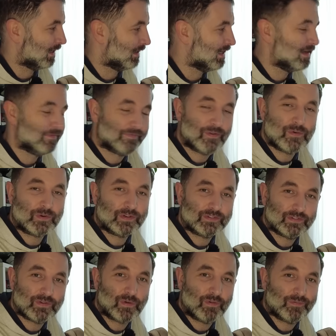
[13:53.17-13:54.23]
in
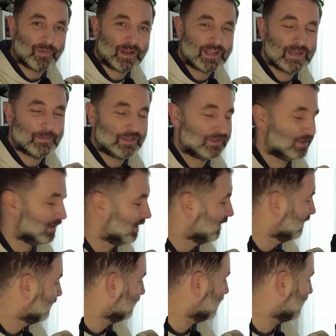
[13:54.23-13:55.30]
focus of my image.
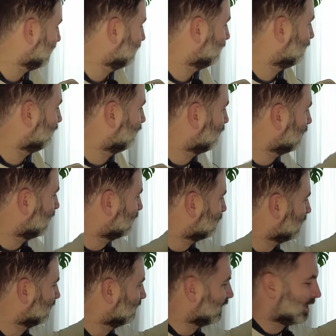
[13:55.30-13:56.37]
And for that
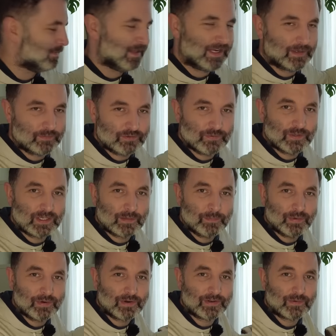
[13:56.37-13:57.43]
one time that I'm shooting a
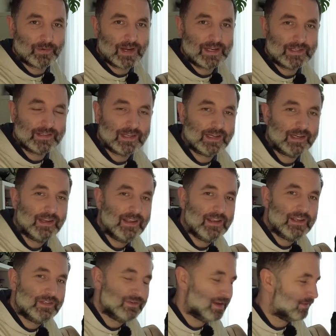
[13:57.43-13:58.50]
bird or anything,
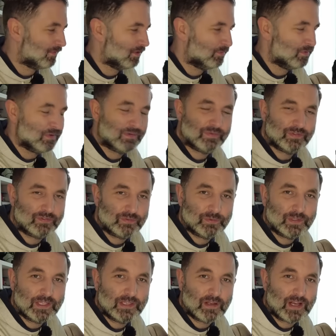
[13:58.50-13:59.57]
you have this beautiful
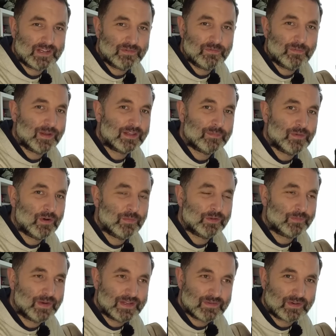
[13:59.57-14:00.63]
tool in Lightroom at the
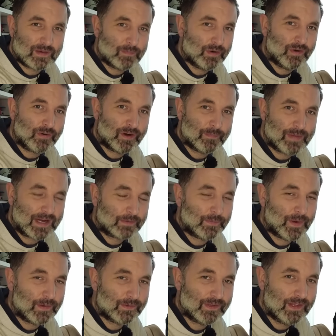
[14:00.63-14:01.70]
moment where you can blur a
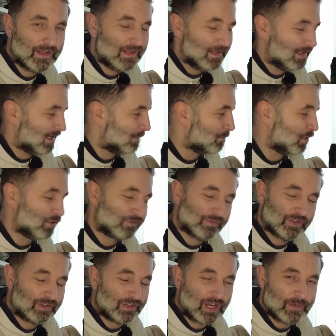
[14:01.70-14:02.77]
background. And most
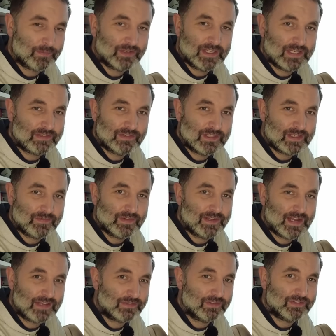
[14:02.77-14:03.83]
of the times it isn't even
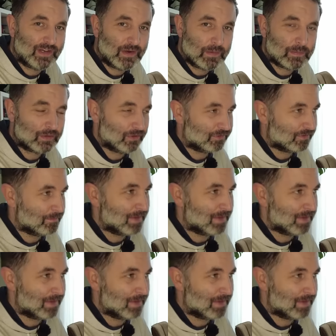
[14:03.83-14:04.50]
necessary because the